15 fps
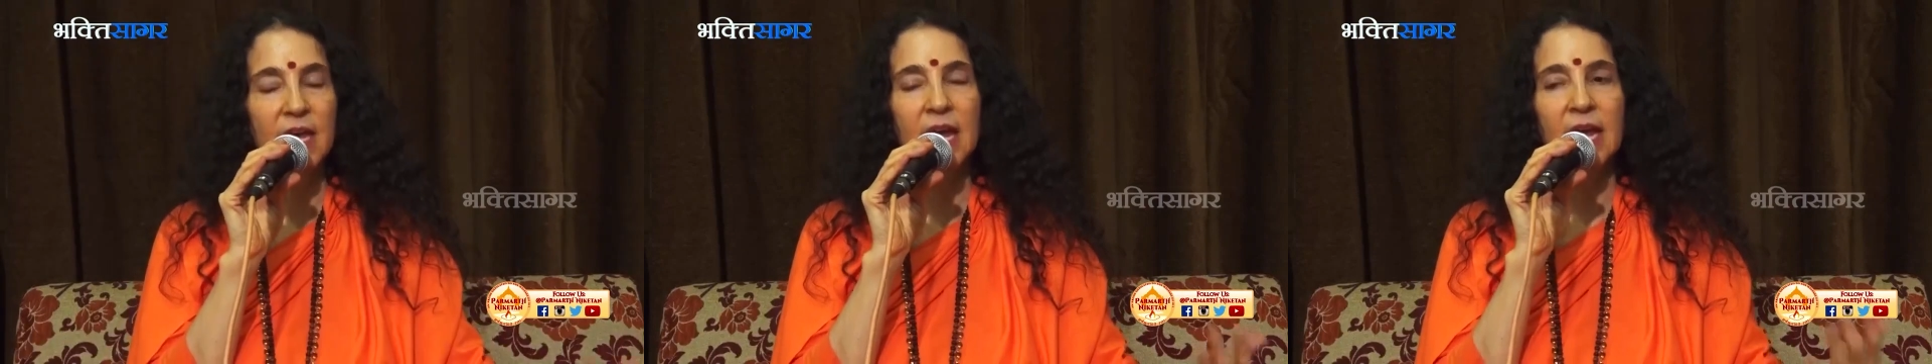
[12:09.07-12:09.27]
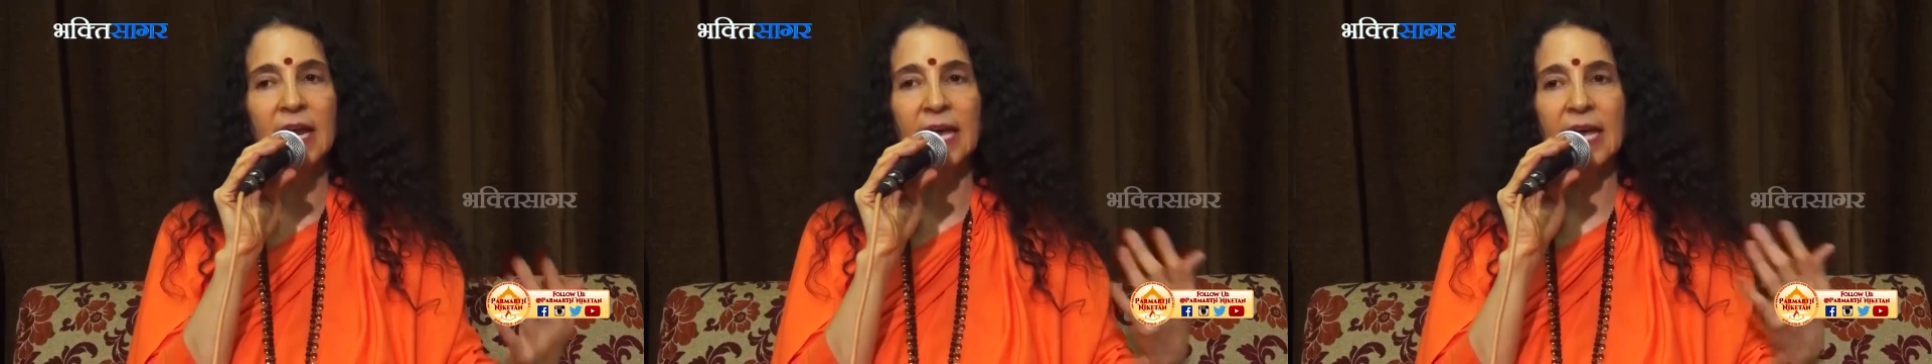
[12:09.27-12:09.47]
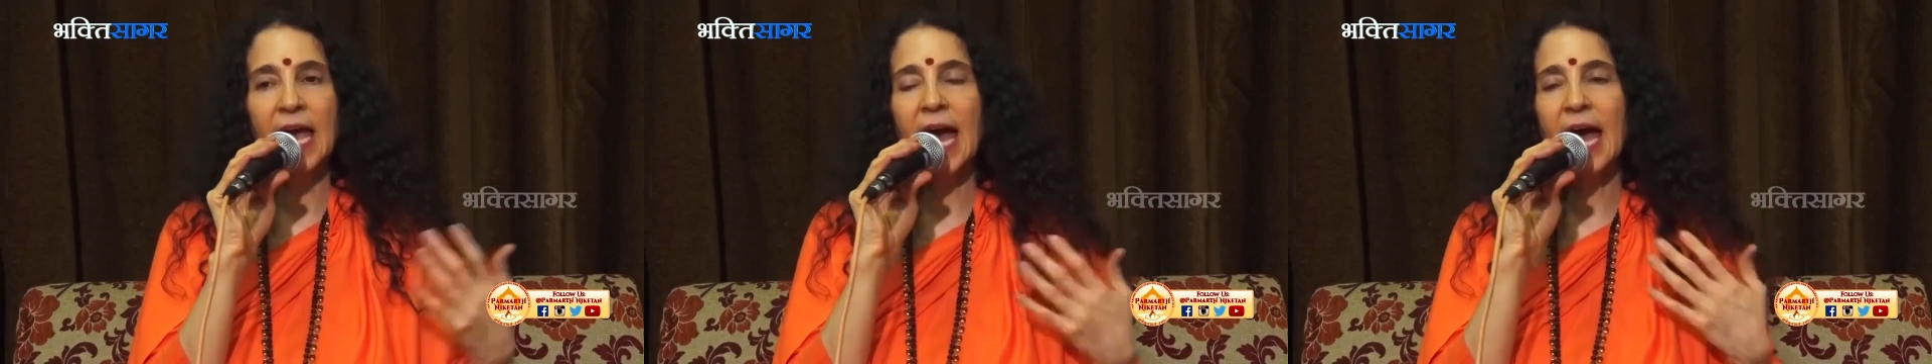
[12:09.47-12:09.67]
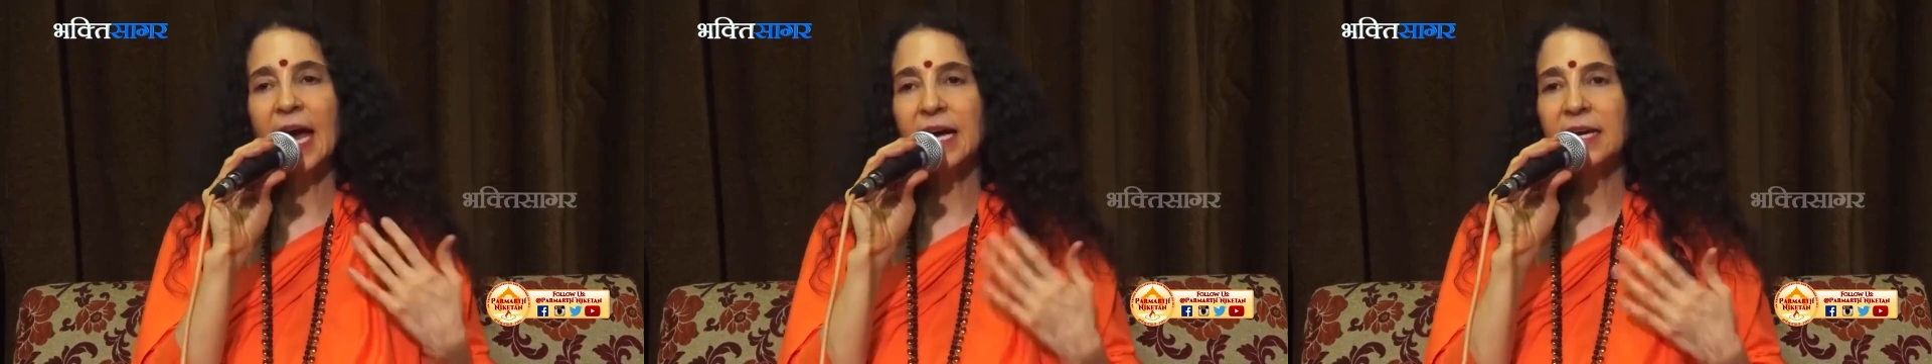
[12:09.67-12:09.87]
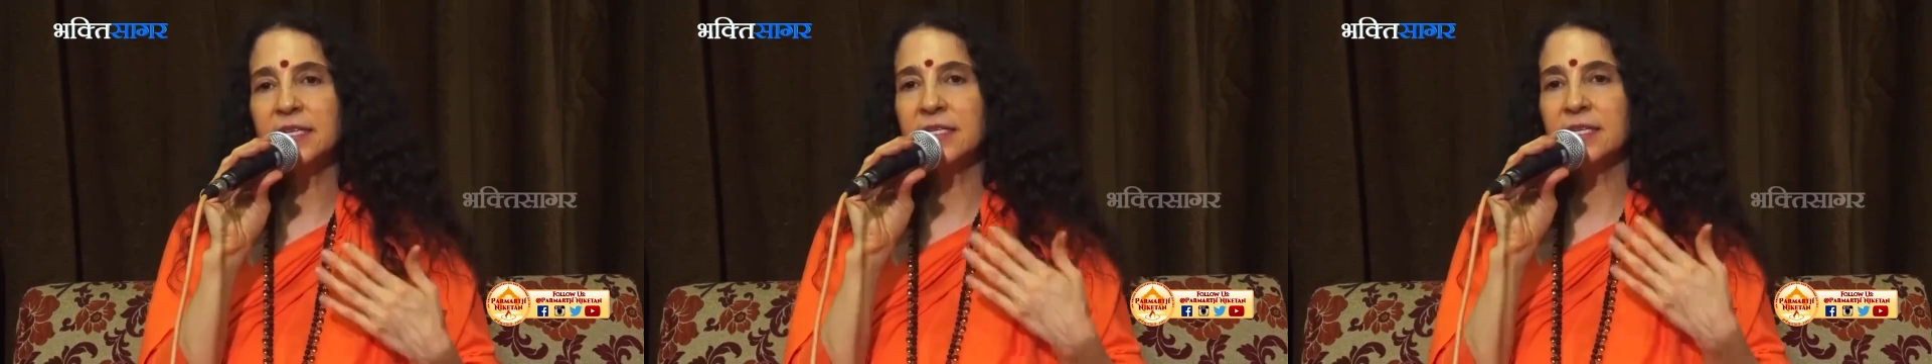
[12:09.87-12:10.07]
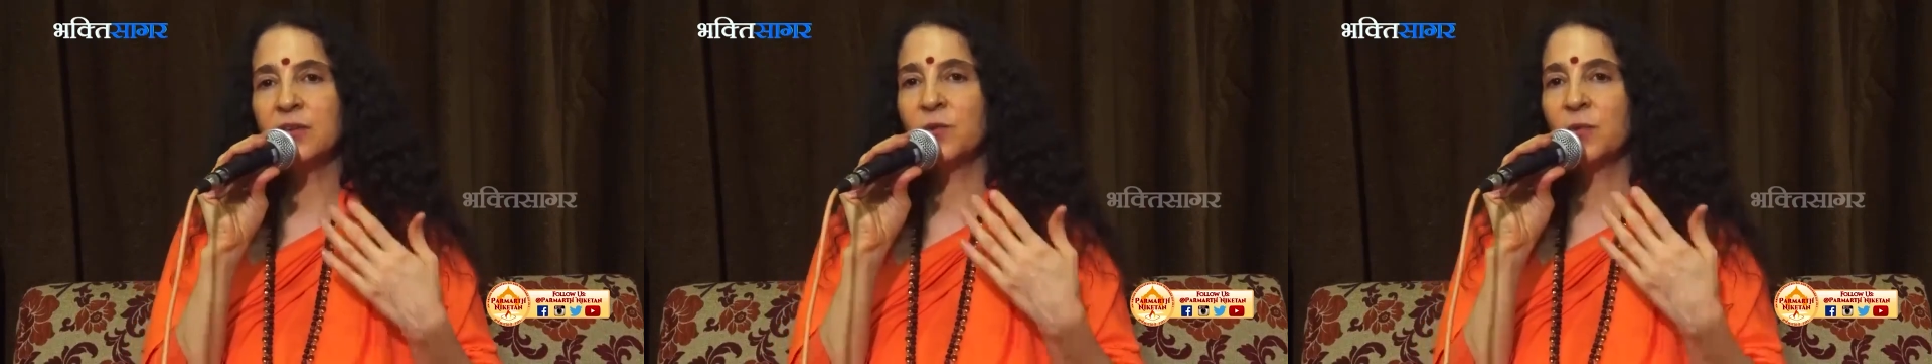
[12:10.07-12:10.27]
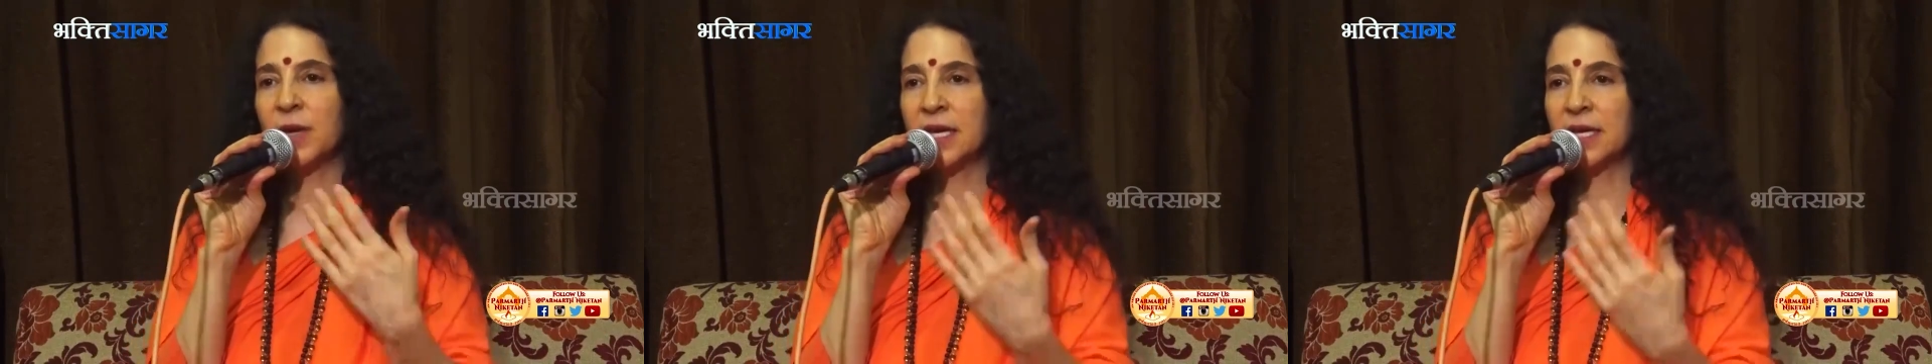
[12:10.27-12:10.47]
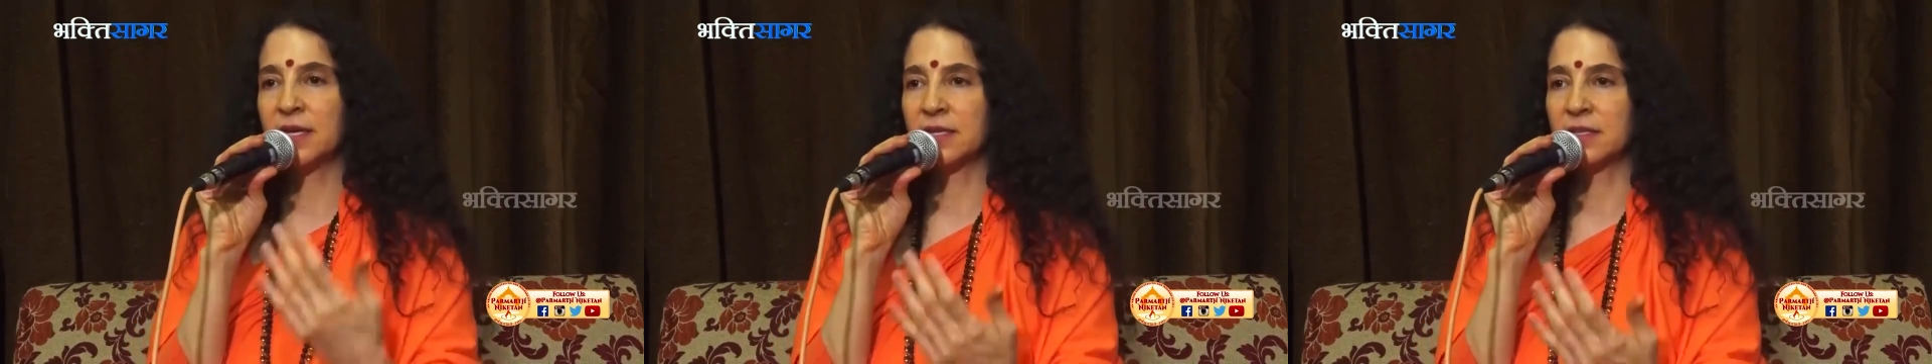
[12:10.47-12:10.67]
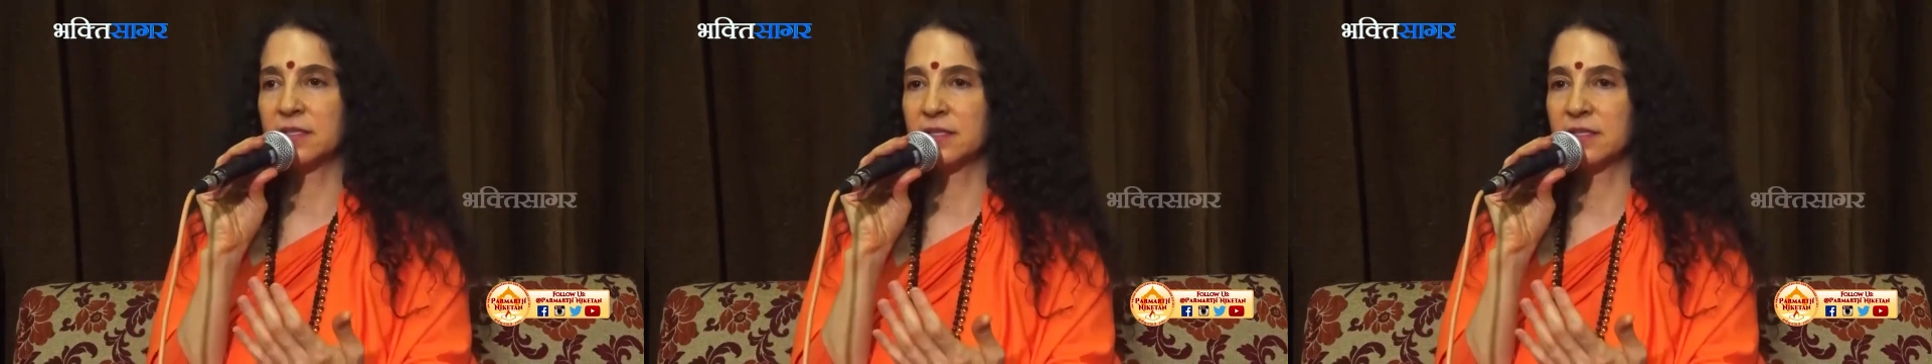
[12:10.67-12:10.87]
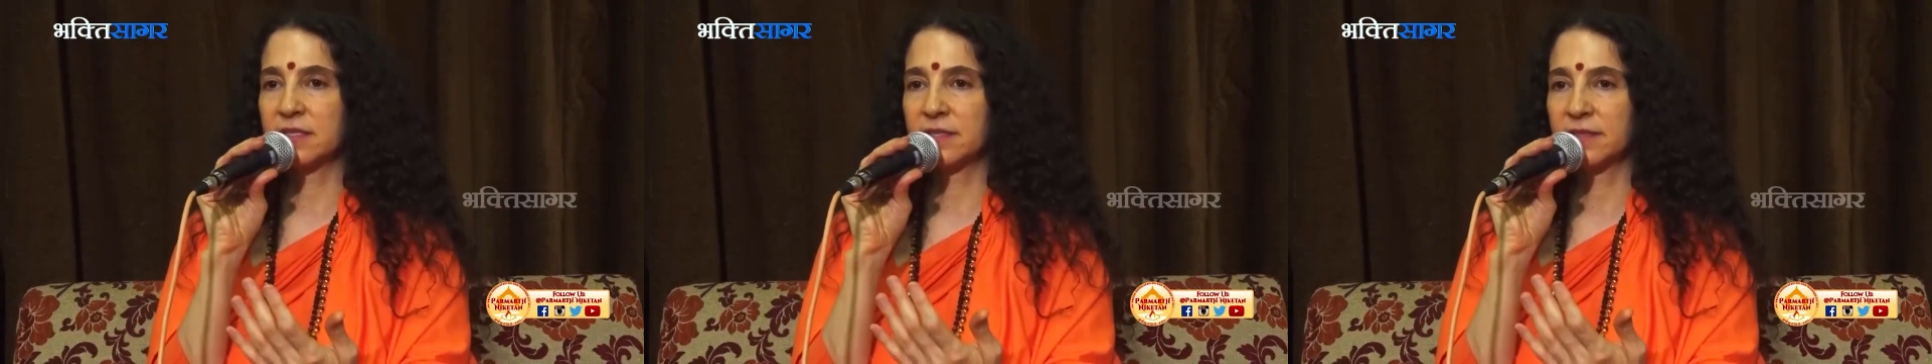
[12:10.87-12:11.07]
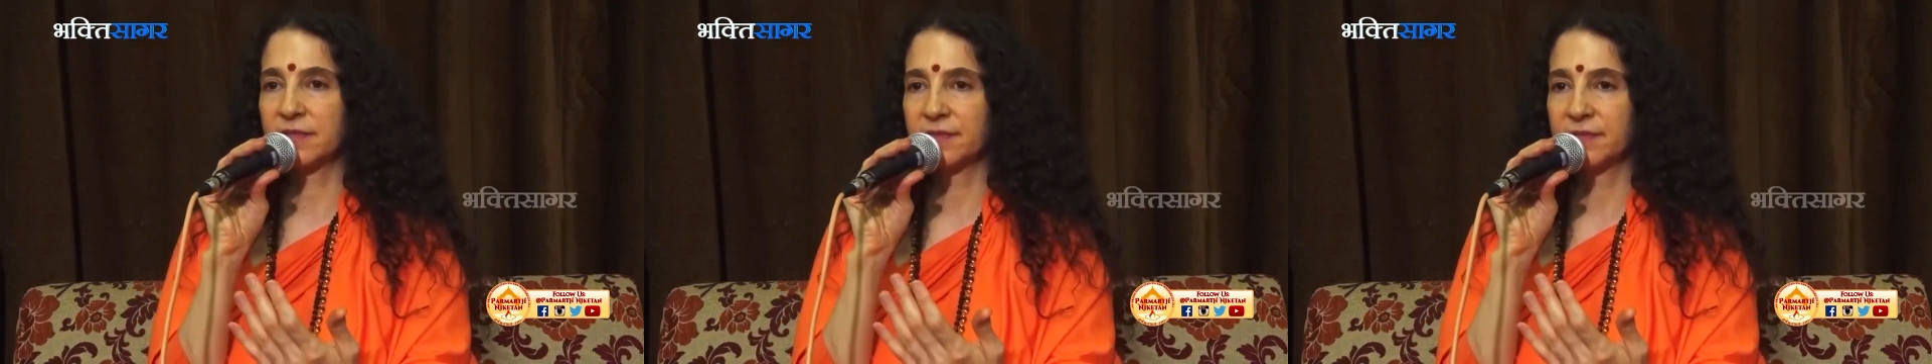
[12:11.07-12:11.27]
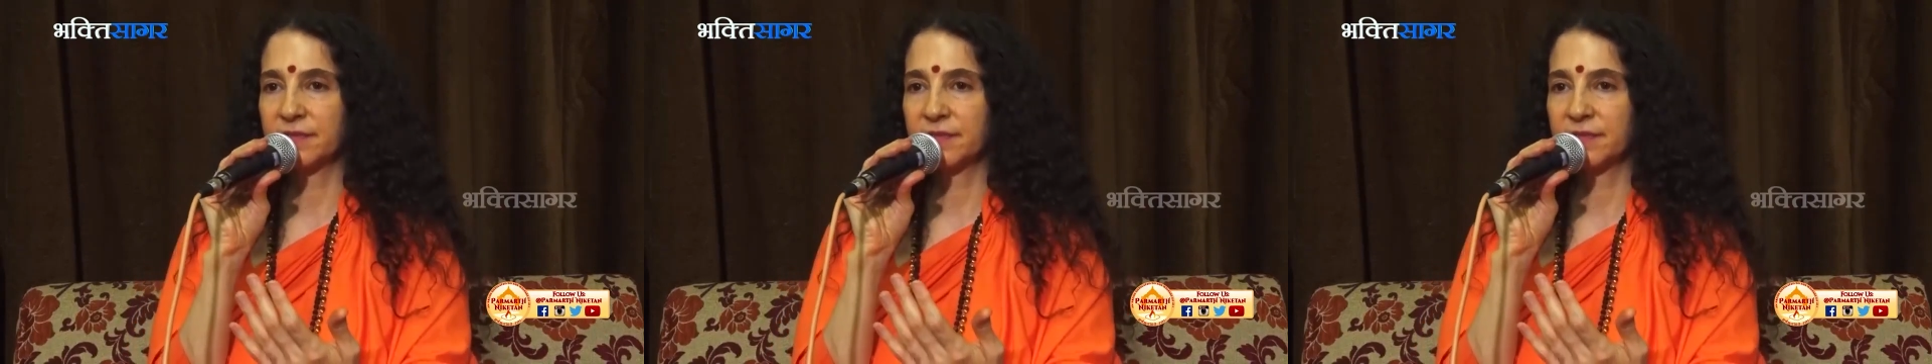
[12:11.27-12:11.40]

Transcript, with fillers: and I act in ways